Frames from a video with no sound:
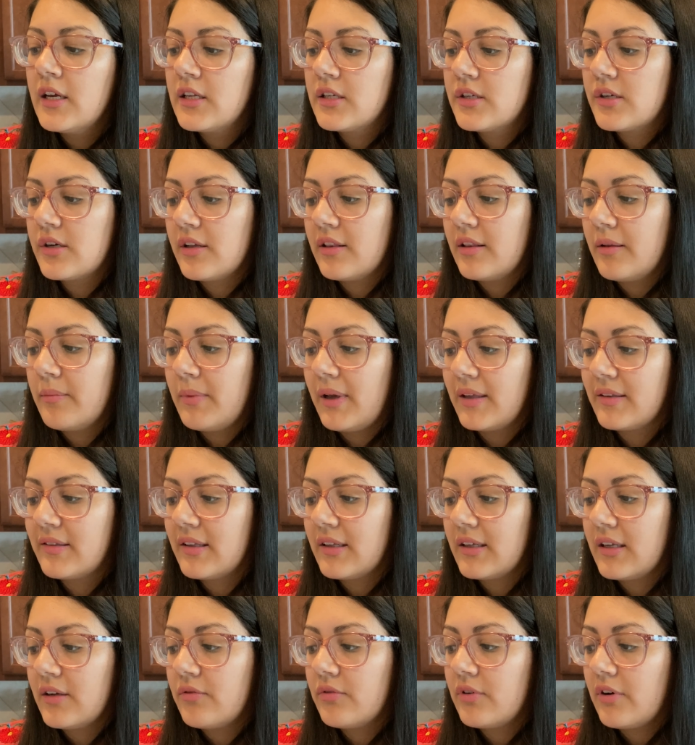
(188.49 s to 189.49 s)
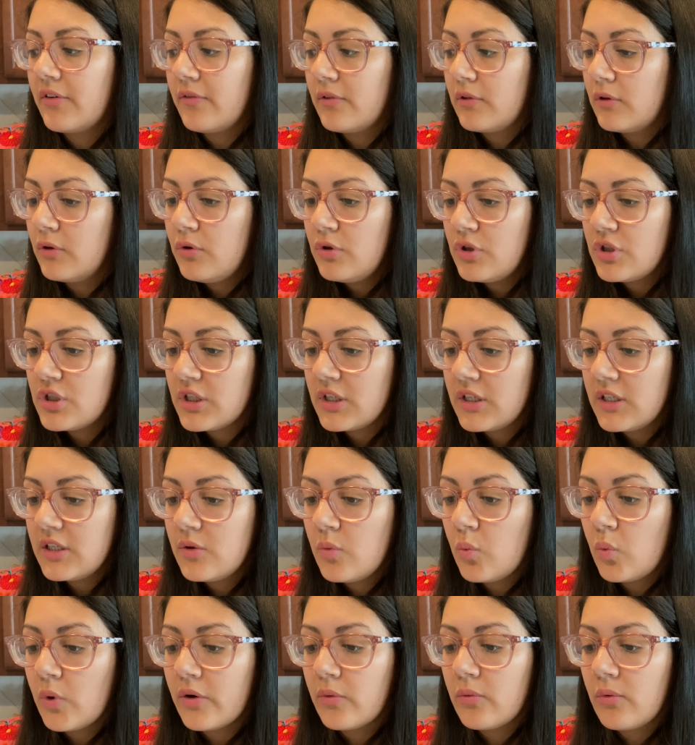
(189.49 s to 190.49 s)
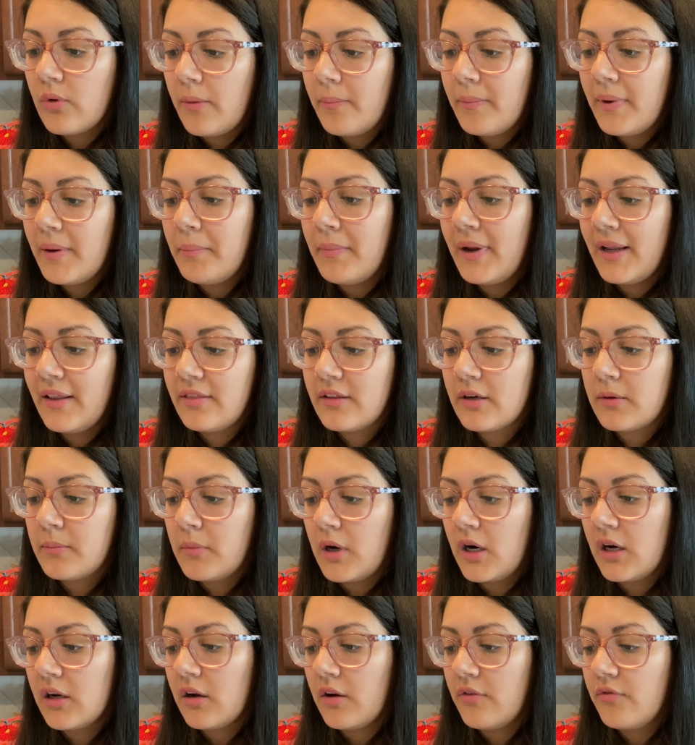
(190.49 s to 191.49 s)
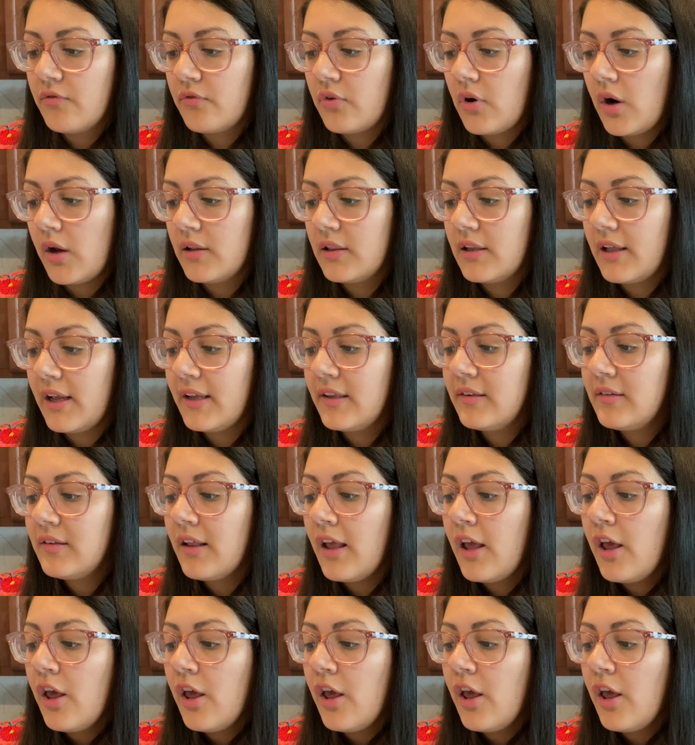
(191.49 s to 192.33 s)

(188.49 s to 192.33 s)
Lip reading: during the Mexican Revolution, where women made their mark on front lines.